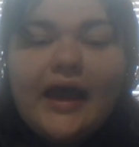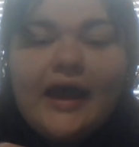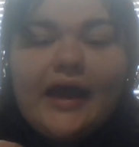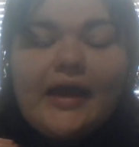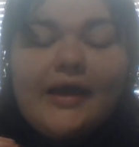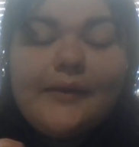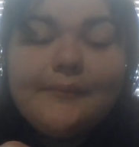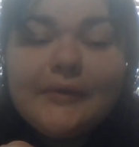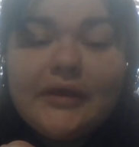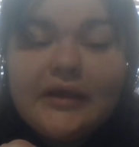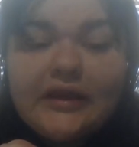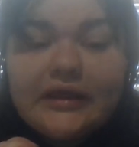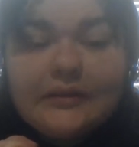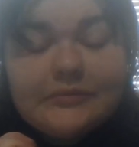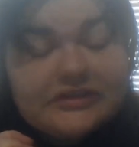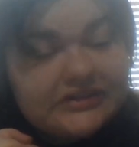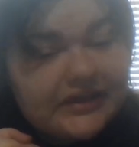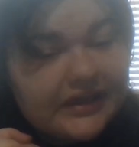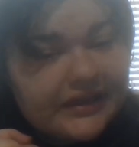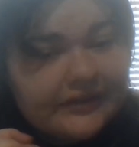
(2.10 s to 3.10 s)
Hi, my
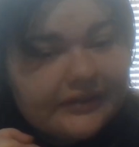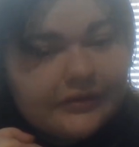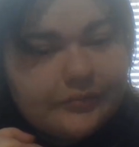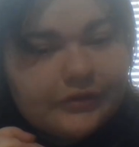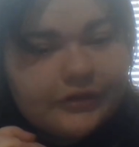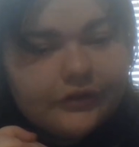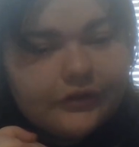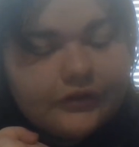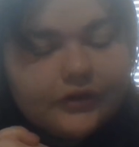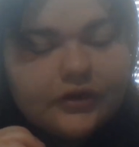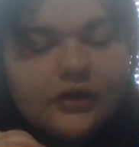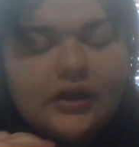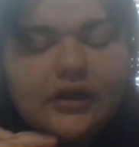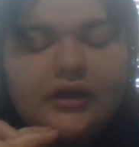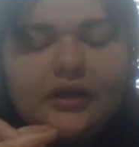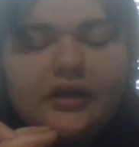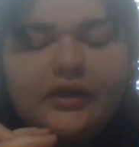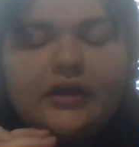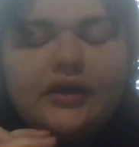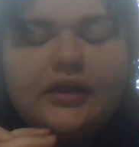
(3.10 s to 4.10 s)
name is Hailey Miller.
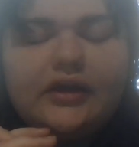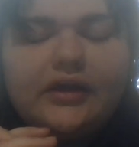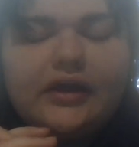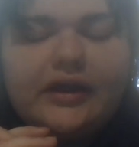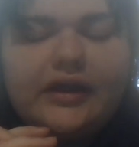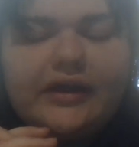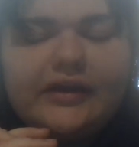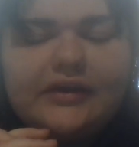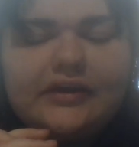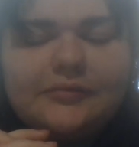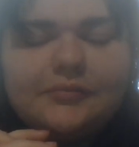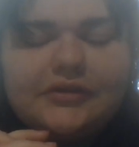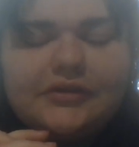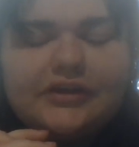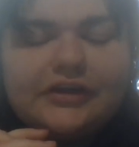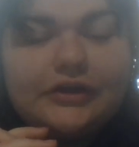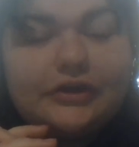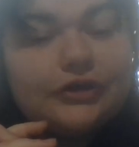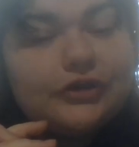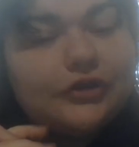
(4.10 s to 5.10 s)
Uh, I am
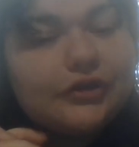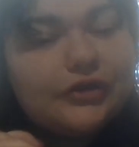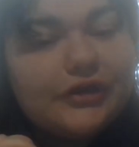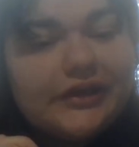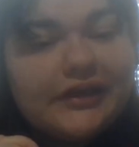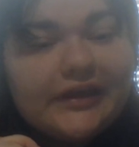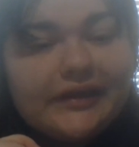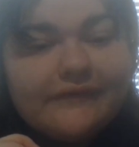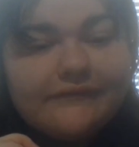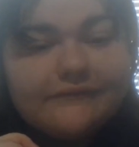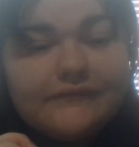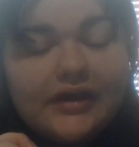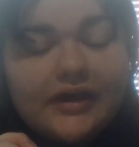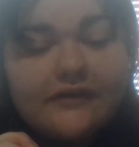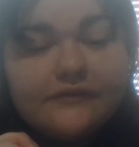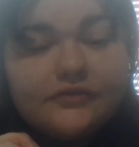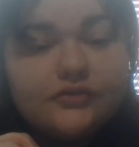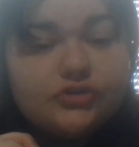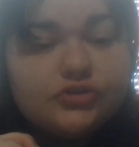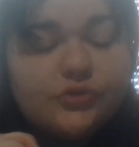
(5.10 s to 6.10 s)
getting a degree in
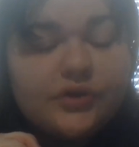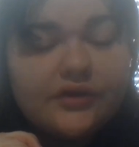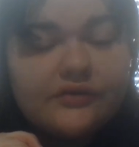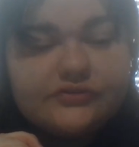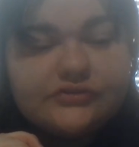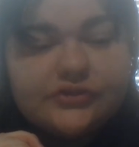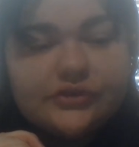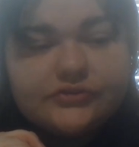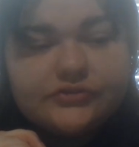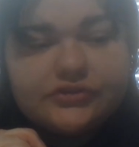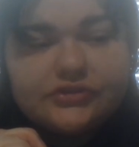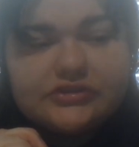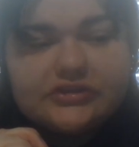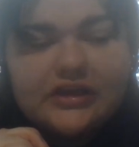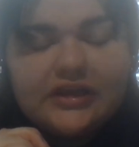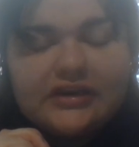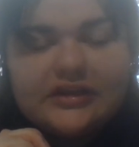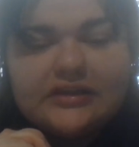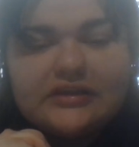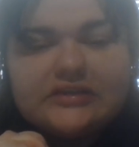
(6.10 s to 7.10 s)
5 through 12 social
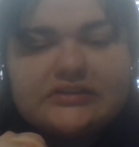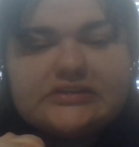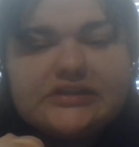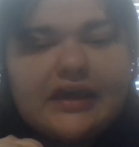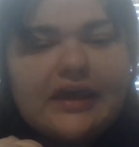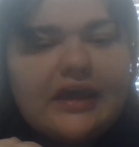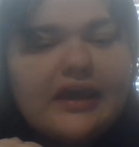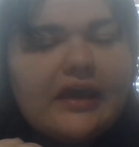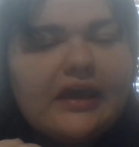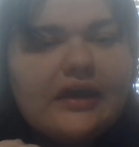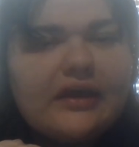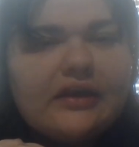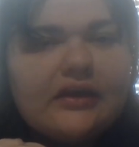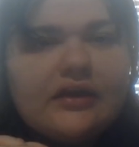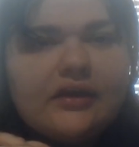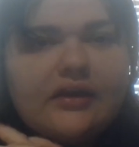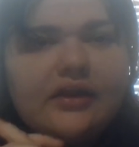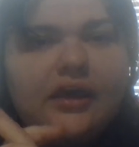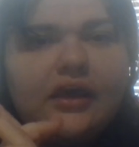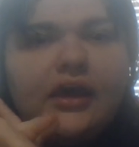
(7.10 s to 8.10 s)
studies, and